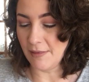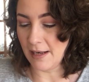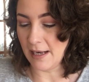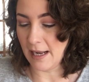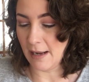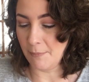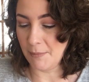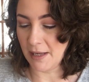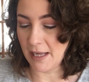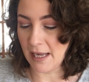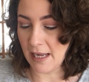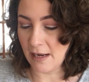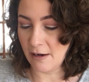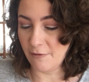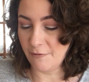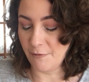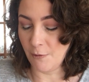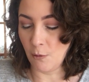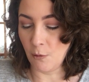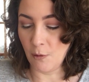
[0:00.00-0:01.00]
the lip kit
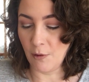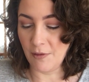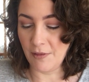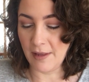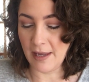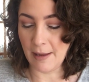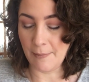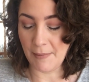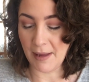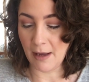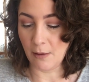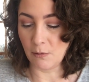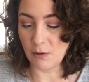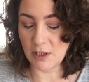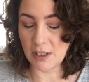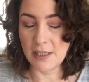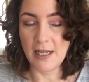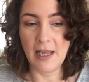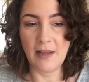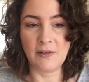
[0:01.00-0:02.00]
for the amount.
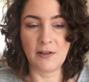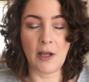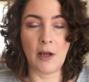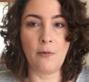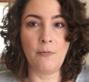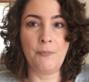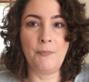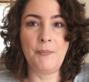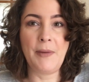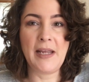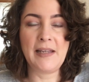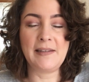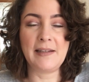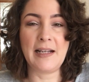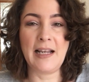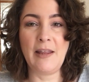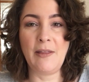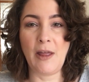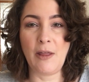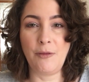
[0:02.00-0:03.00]
So
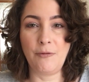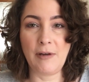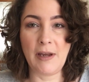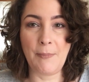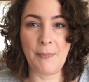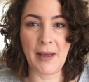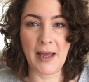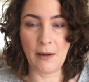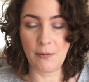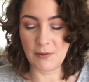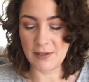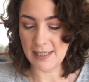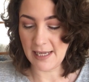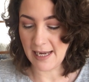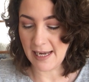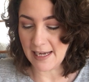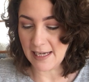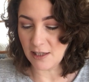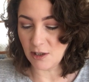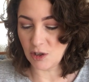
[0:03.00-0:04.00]
basically they're £3
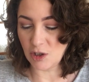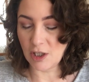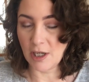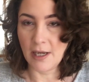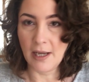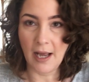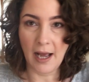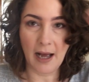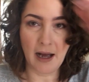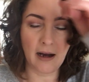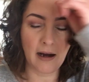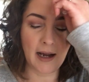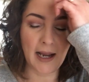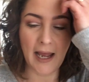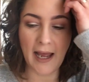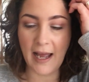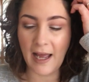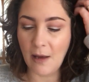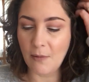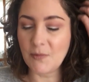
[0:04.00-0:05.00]
each. I
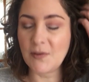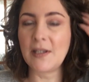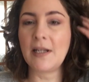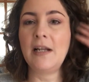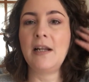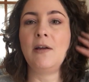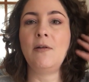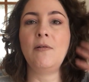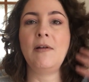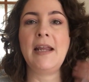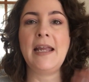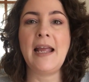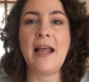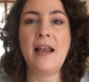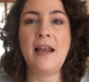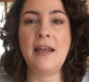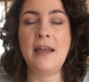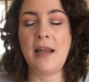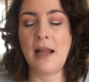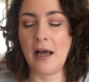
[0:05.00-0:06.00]
absolutely
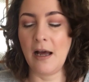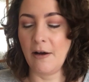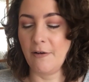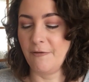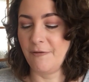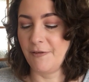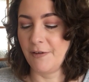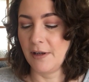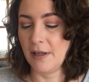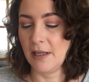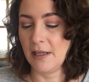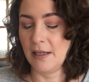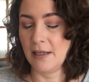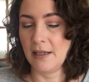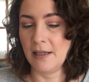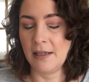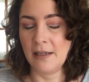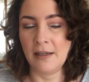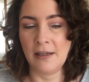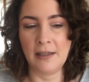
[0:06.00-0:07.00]
love
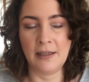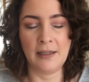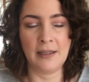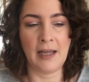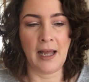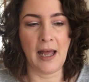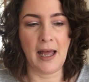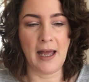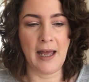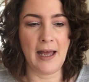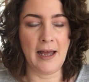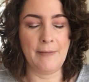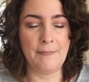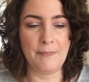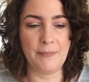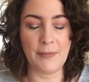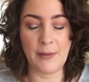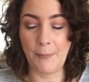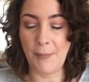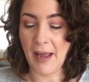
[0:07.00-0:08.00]

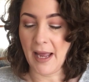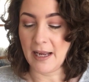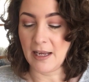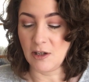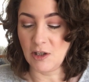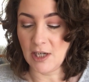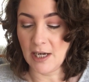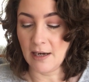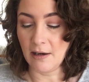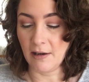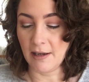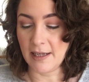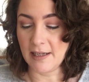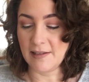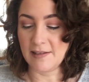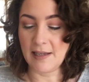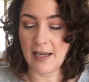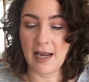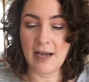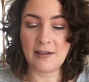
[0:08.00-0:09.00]
the packaging. Like I
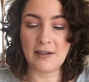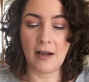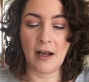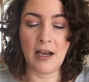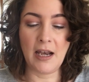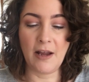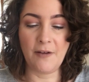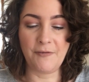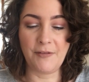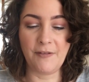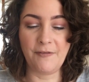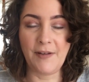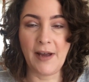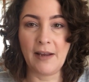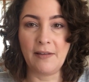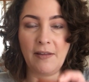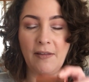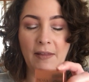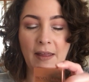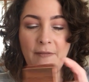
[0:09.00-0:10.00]
said, I love the
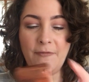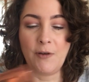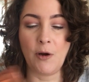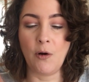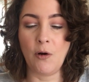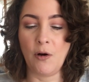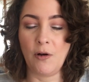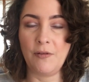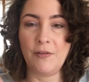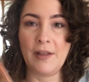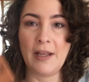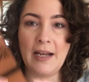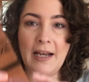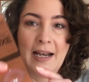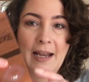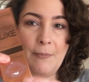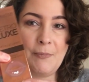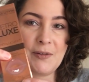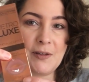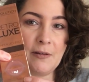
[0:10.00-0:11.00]
fact that they've got the
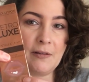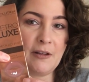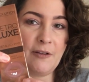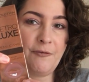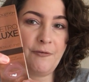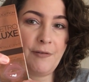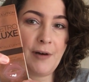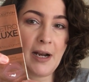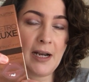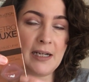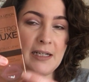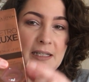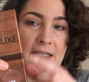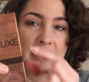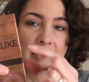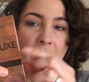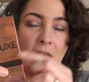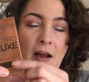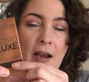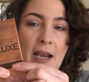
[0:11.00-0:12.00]
lips on the front.
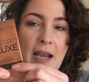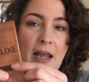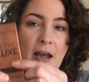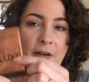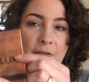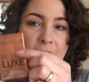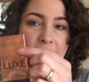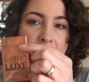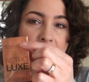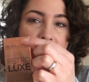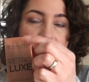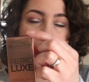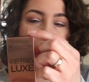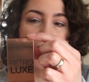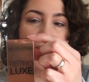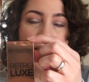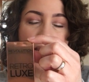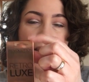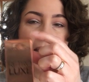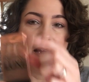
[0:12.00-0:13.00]
I love
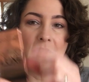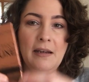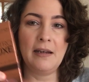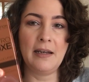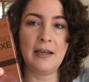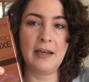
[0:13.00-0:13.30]
the